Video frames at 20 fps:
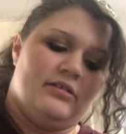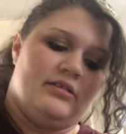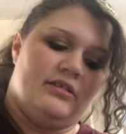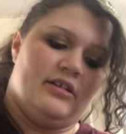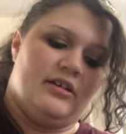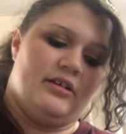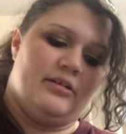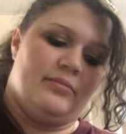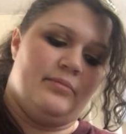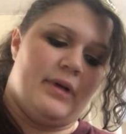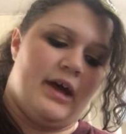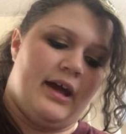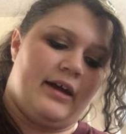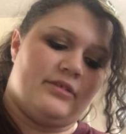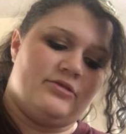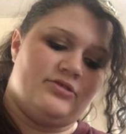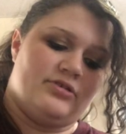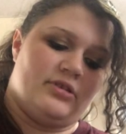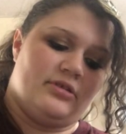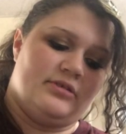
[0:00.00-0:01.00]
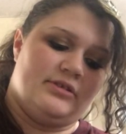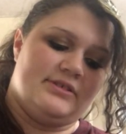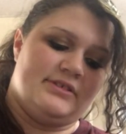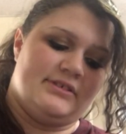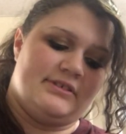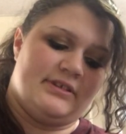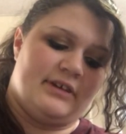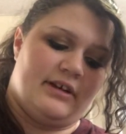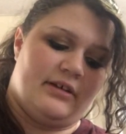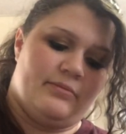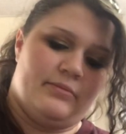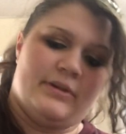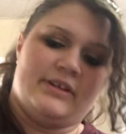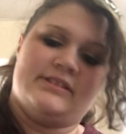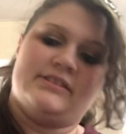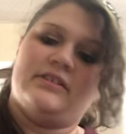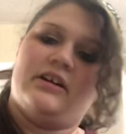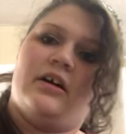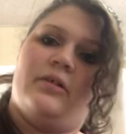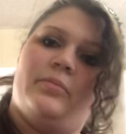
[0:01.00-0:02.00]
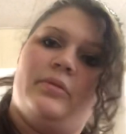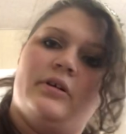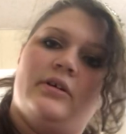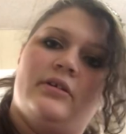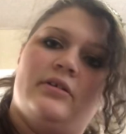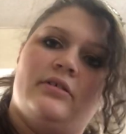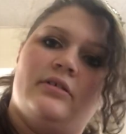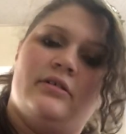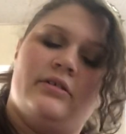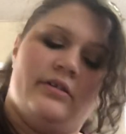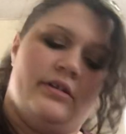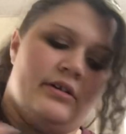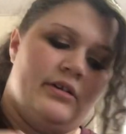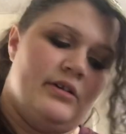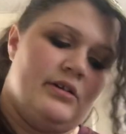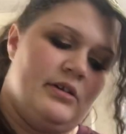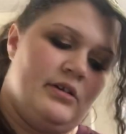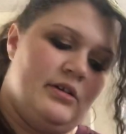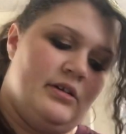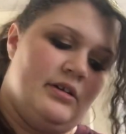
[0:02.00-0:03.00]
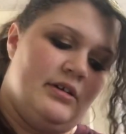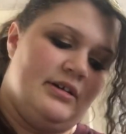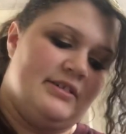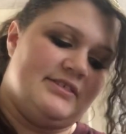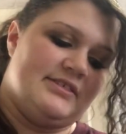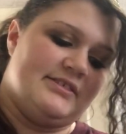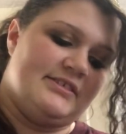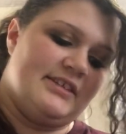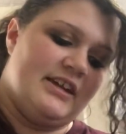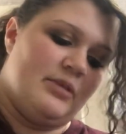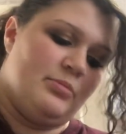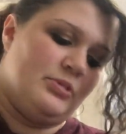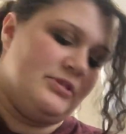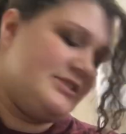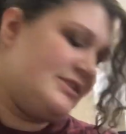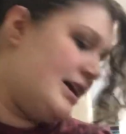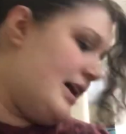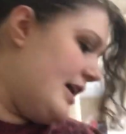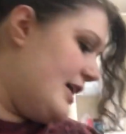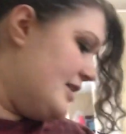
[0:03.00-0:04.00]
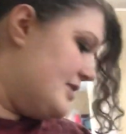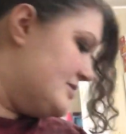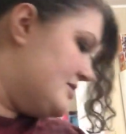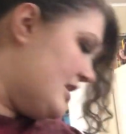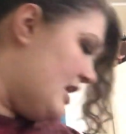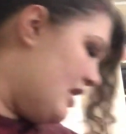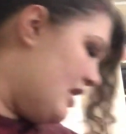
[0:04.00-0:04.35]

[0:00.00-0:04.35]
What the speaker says: The packaging on this is like messed up. It's a sample size.